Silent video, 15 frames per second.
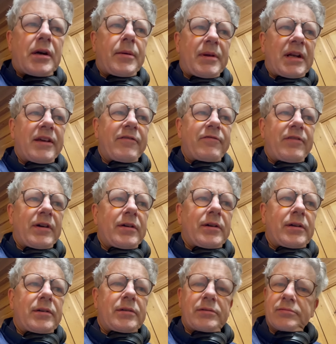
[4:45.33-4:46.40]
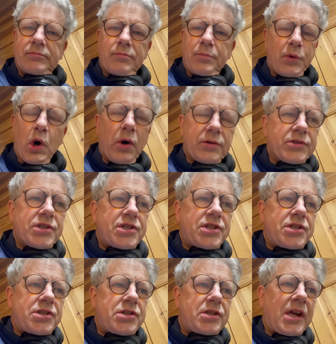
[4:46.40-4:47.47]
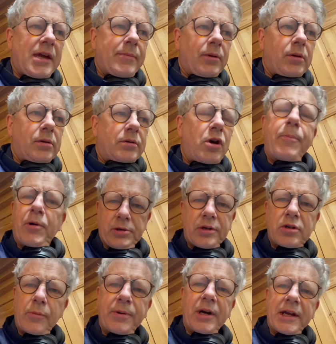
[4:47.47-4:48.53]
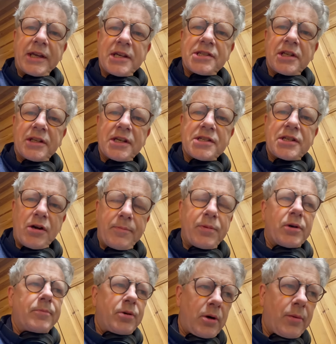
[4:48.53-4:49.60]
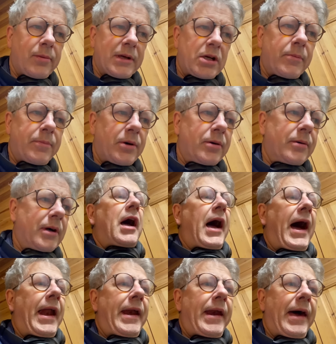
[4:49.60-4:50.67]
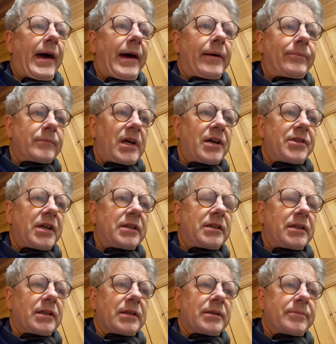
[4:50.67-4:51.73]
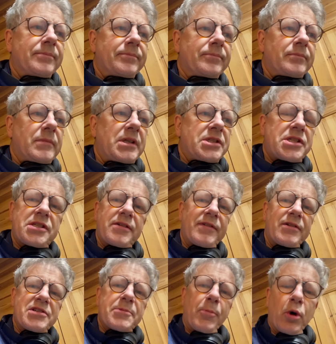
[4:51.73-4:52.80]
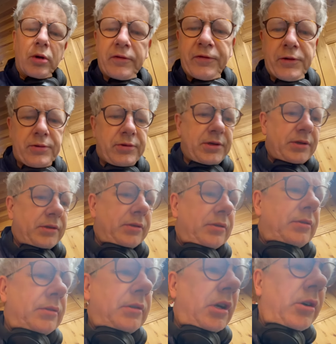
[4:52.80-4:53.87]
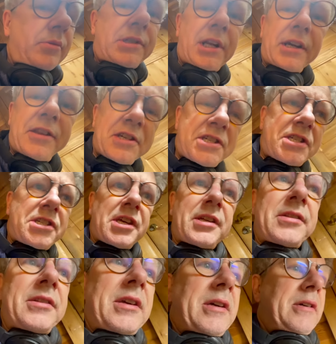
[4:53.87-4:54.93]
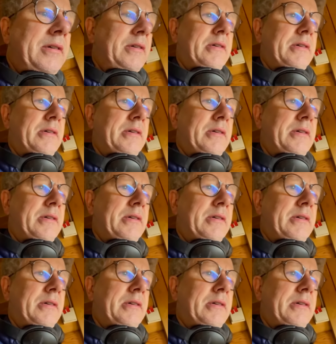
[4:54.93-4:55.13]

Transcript: I believe, uh, bronze cable, copper, copper, I guess it is, copper, probably copper. And uh, I think um, it's very small for a house like this, and